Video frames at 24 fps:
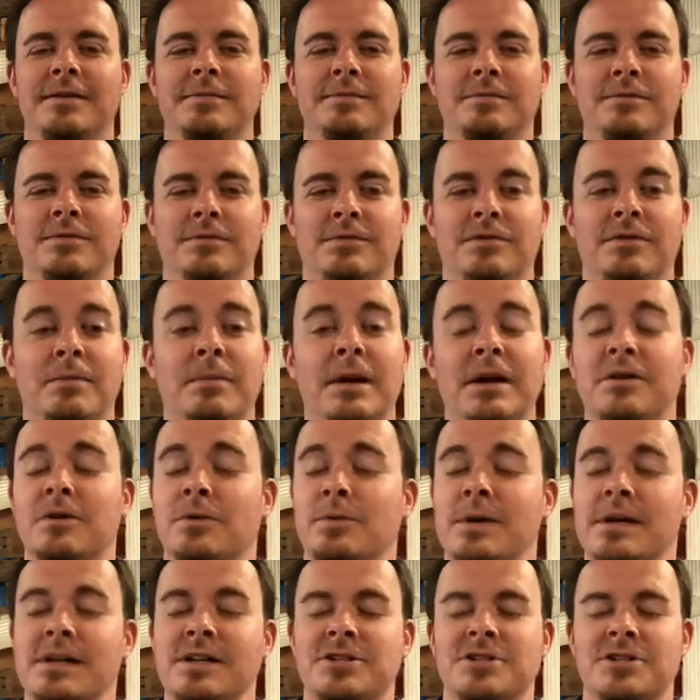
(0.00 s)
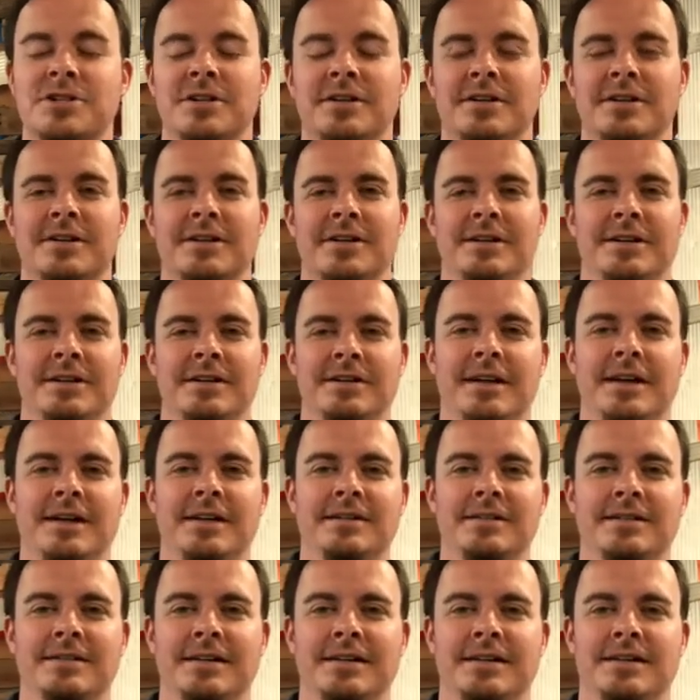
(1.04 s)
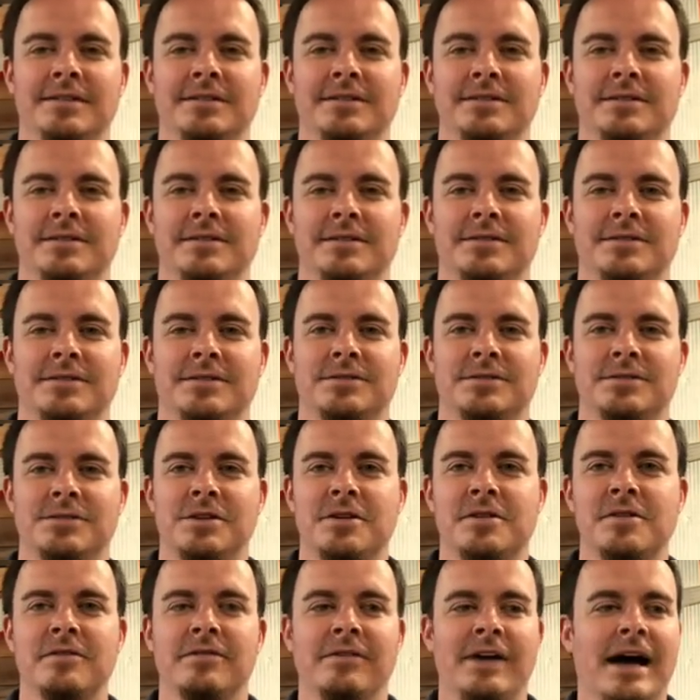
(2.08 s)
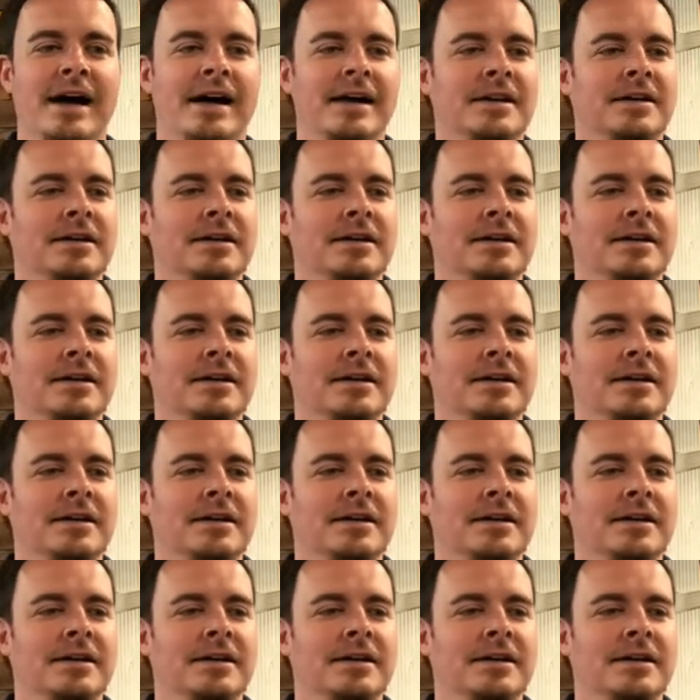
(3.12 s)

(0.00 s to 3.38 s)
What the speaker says: somebody to reach and to invite.